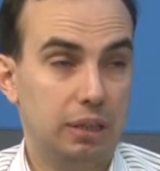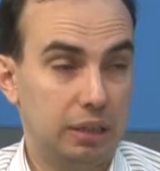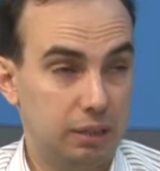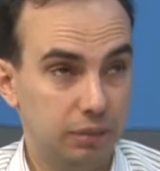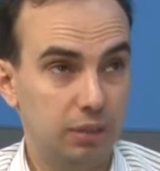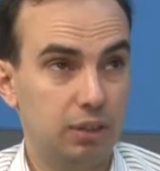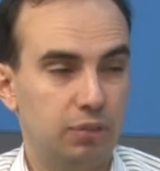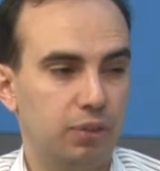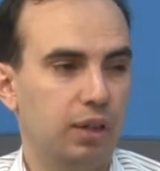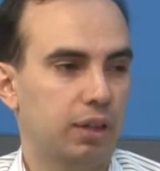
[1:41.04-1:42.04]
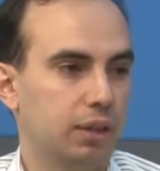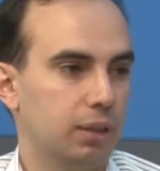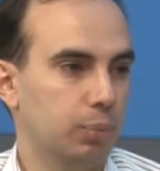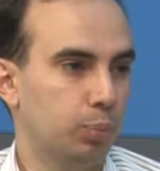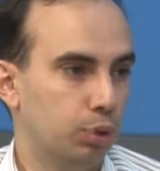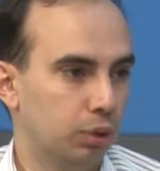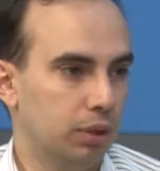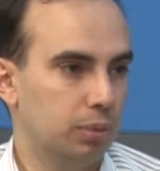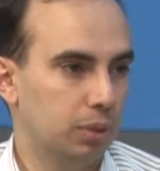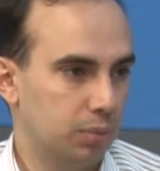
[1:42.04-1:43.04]
even the fire cannot burn
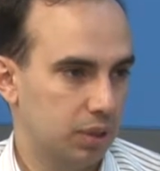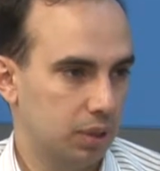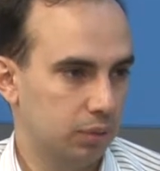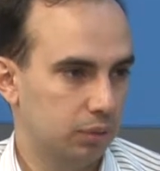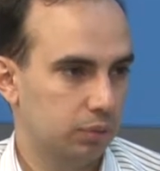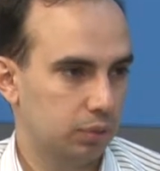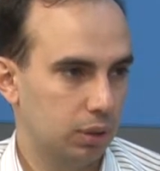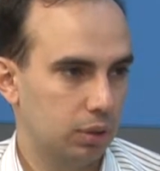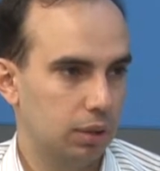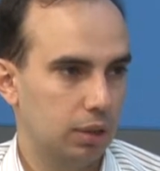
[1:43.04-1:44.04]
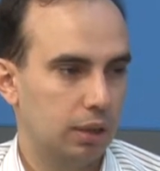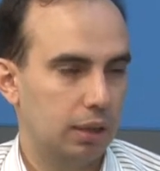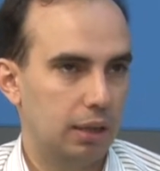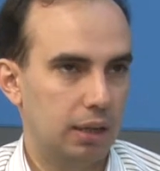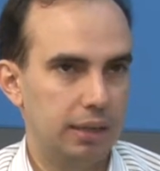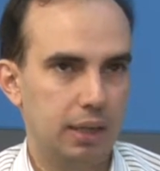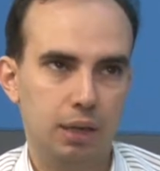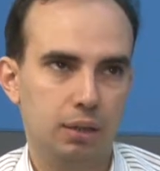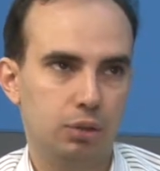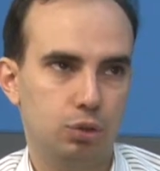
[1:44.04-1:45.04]
in himself, right? Mm-hmm. I
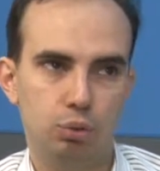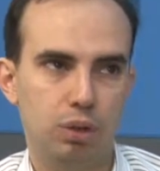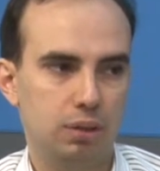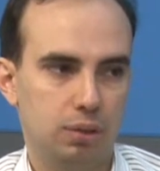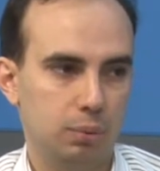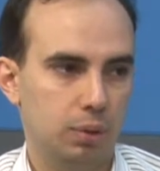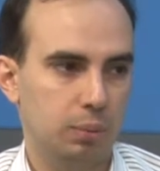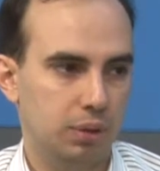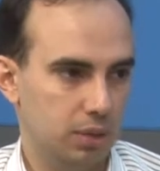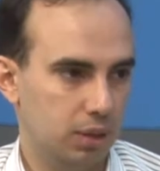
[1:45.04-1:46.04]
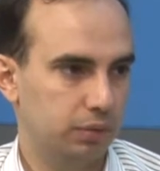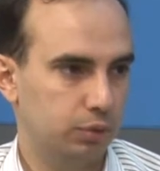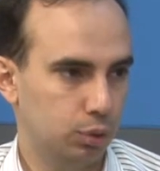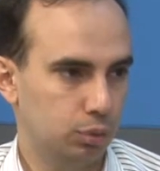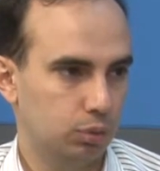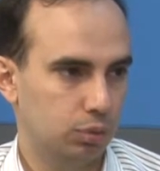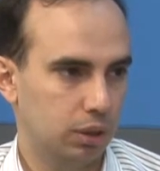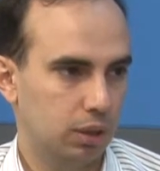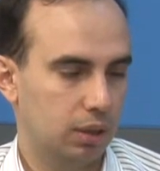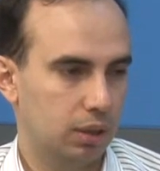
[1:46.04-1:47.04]
cannot do anything by myself too. I
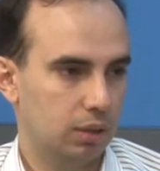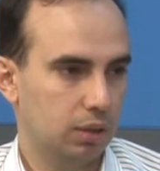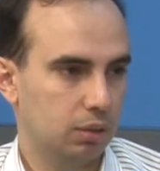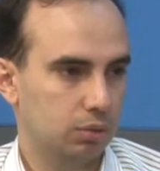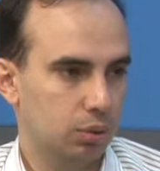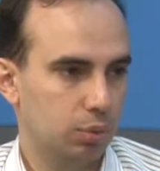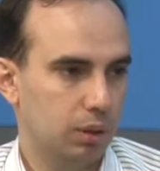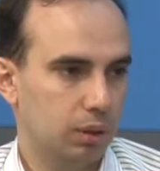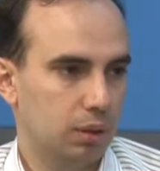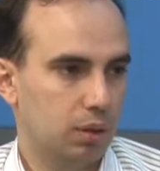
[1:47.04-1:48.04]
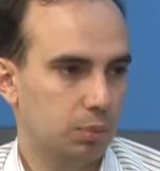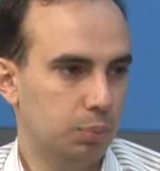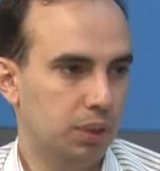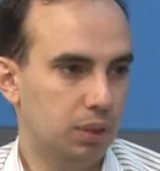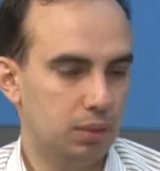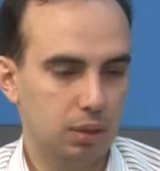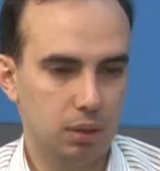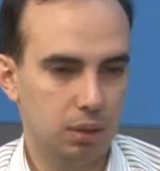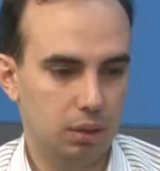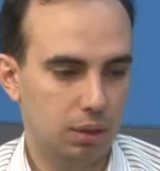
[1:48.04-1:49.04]
cannot control my heartbeat,
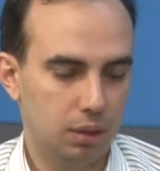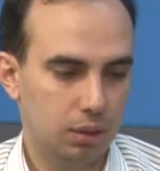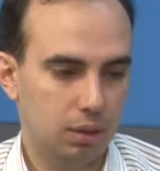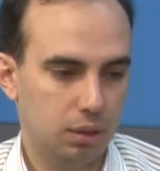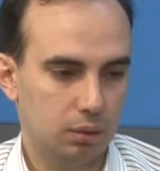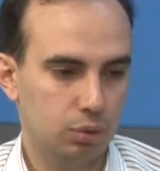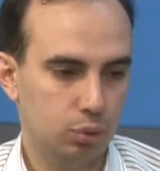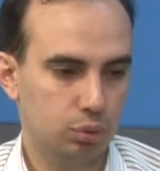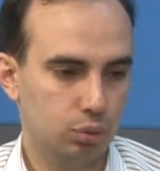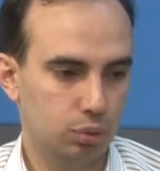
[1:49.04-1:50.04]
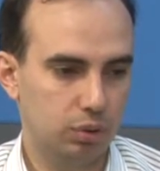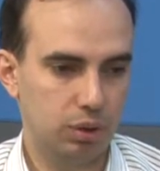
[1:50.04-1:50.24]
and I cannot control